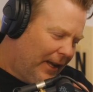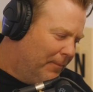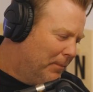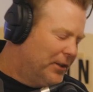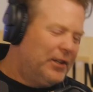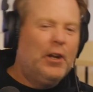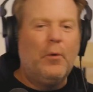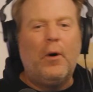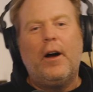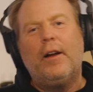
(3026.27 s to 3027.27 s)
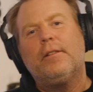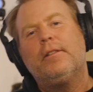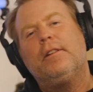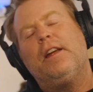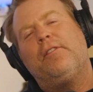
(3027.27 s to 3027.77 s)
But you know what?
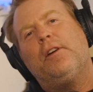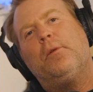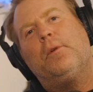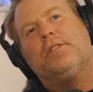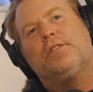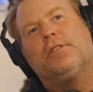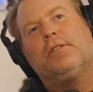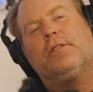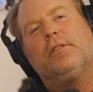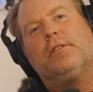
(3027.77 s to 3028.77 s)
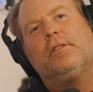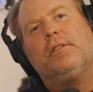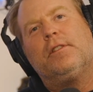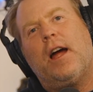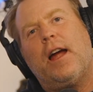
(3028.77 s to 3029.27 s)
If it was
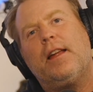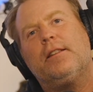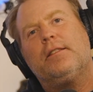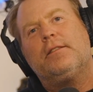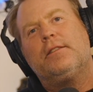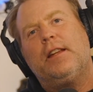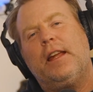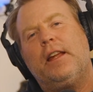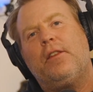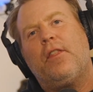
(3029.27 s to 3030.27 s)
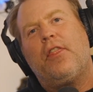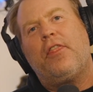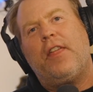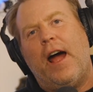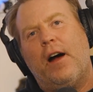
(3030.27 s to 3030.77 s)

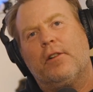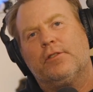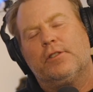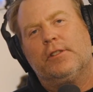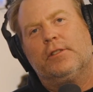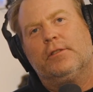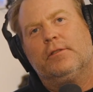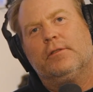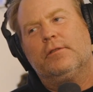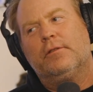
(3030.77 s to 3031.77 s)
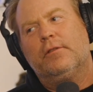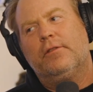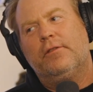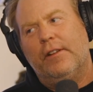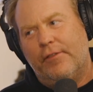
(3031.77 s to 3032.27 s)

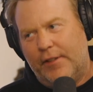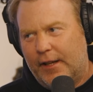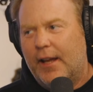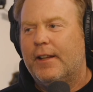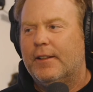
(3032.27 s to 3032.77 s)
19,058,